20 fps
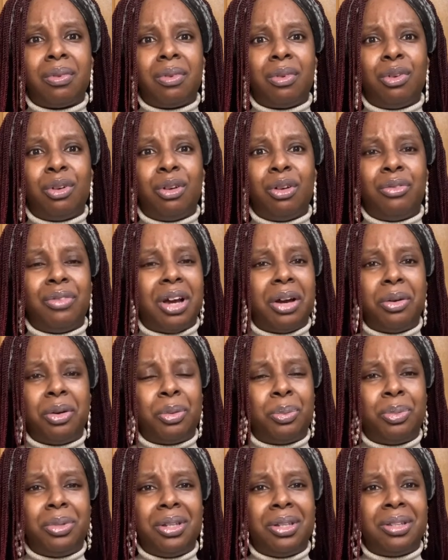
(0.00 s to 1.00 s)
of Arab
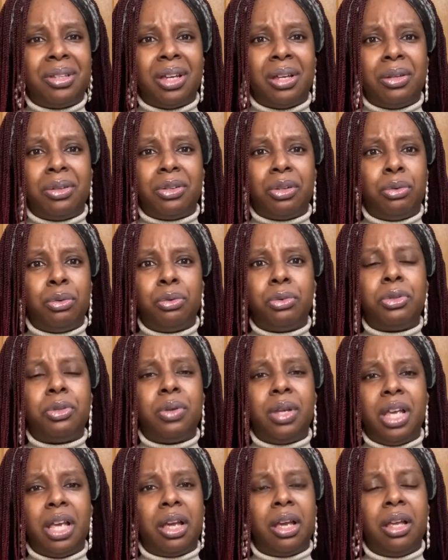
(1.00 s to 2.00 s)
descent and also
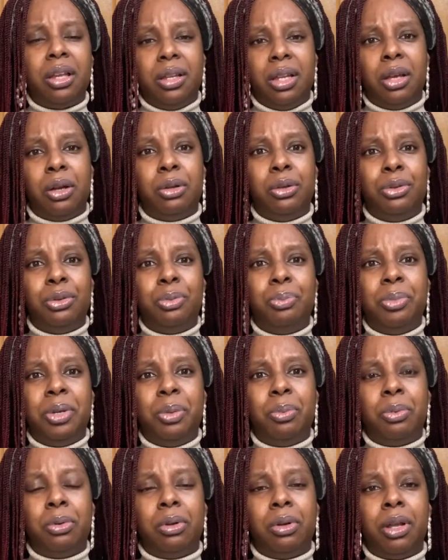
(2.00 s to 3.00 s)
it can include
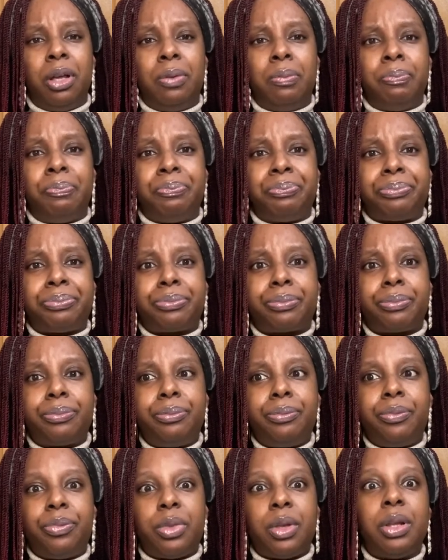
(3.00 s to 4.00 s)
people um,
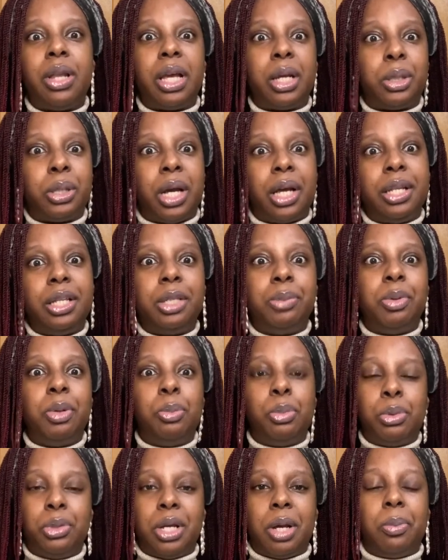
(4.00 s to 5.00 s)
like Chinese
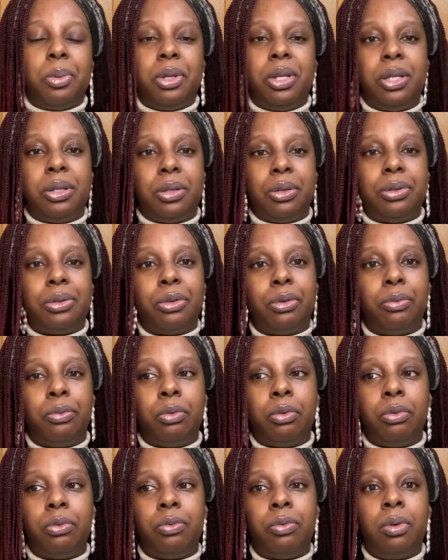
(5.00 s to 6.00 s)
people, Japanese and so
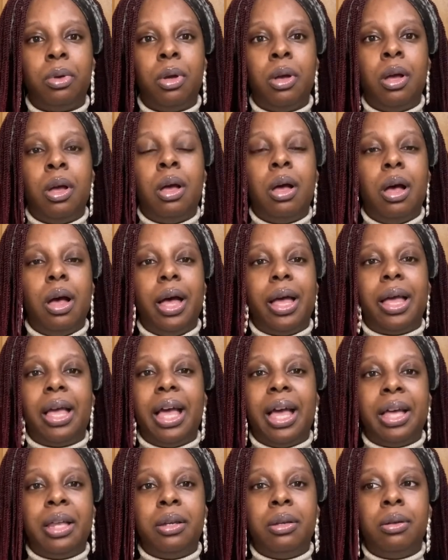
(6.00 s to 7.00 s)
forth.
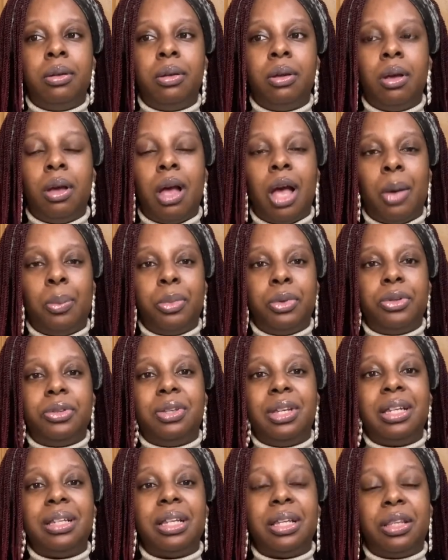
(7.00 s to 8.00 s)
Again, I'm not
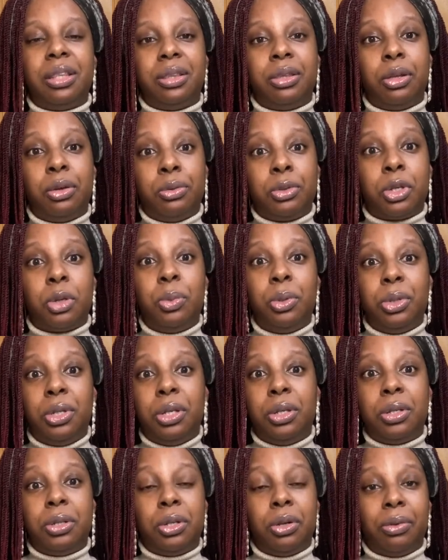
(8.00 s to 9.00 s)
saying that those
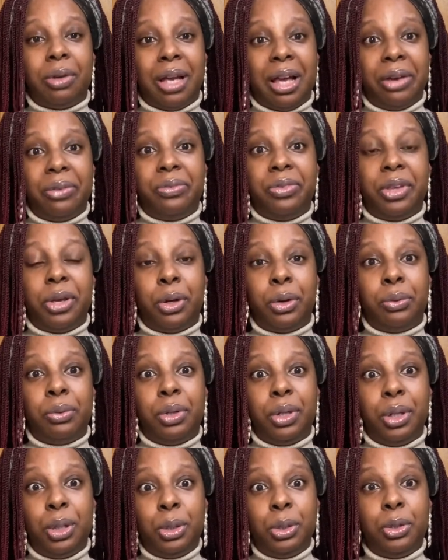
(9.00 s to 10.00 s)
communities don't have their own
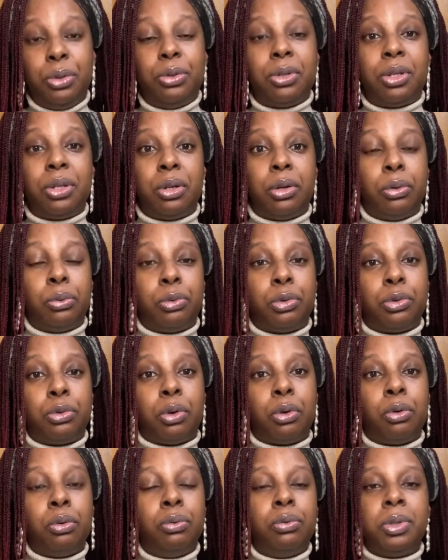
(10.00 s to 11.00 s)
issues and their own
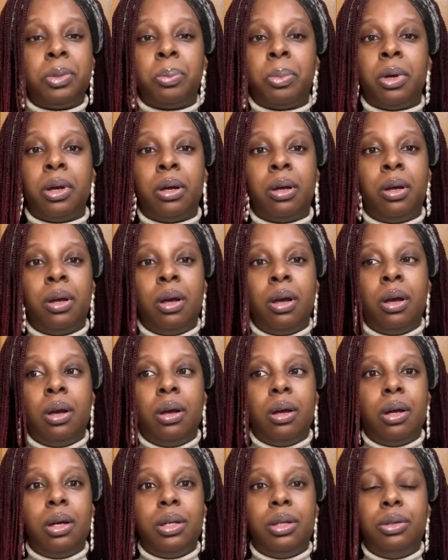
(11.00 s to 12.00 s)
struggles, but
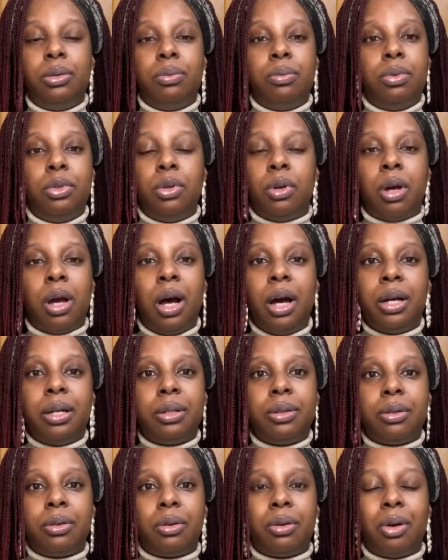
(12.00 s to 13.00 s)
you
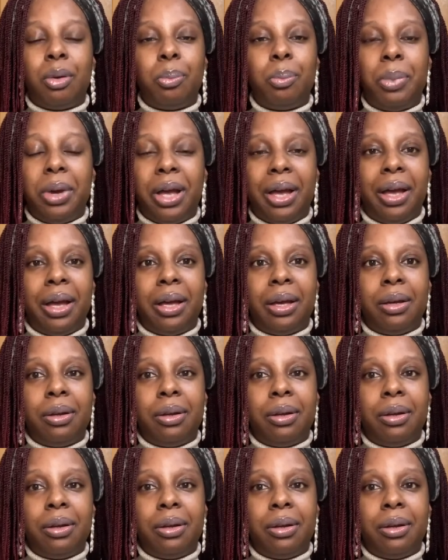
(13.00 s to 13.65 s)
can't compare